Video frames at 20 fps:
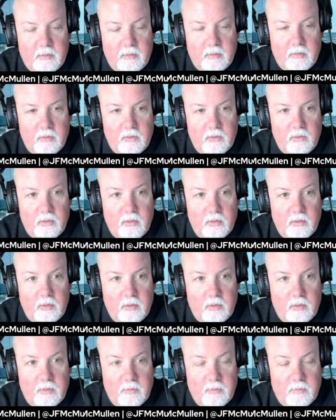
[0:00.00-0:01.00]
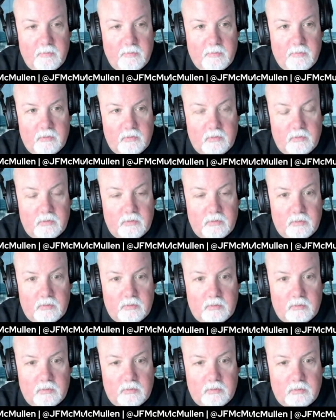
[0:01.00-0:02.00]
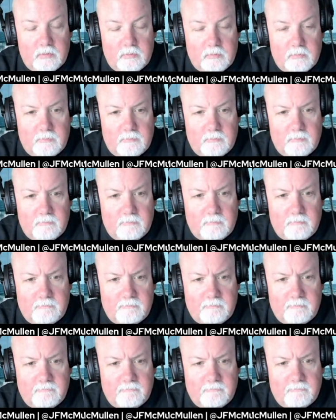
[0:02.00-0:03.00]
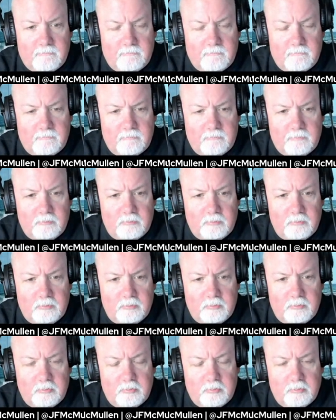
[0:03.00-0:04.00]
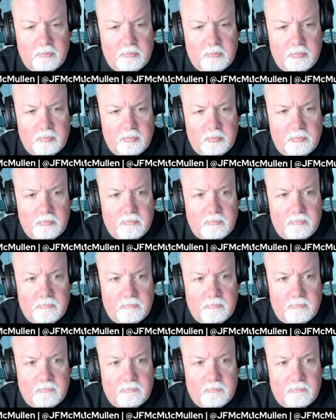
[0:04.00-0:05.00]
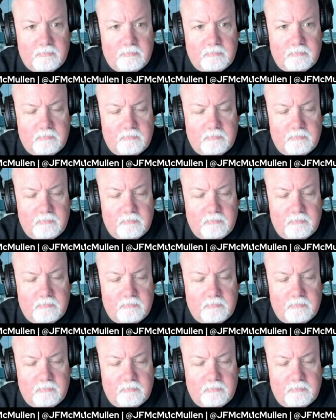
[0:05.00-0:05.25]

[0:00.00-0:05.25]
The person shown says nothing.